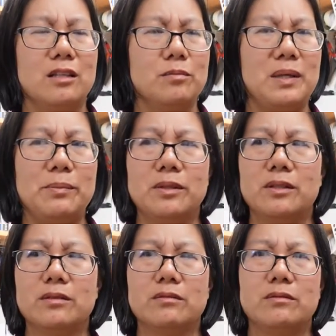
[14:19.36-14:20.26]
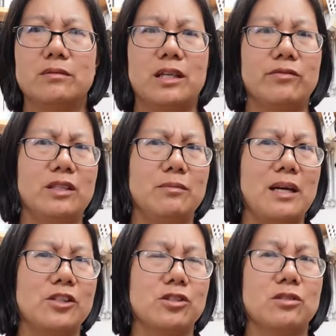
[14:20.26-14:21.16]
people never
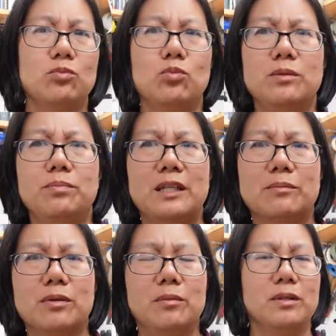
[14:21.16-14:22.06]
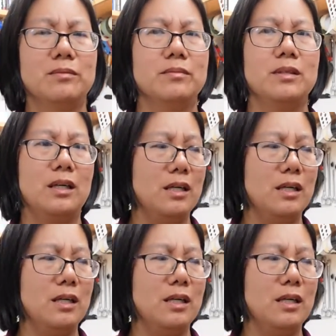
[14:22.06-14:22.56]
imagined would be a problem.